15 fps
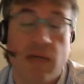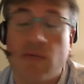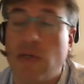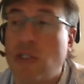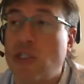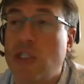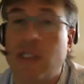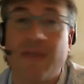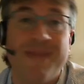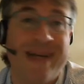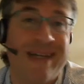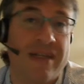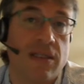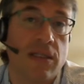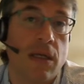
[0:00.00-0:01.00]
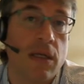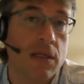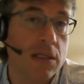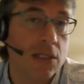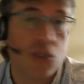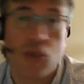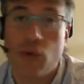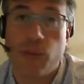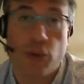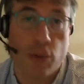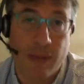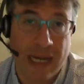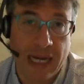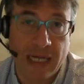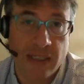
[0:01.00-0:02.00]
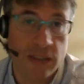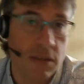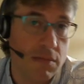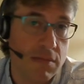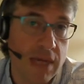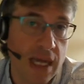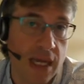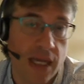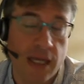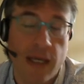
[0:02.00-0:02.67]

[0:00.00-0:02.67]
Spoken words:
which smells super bad to me.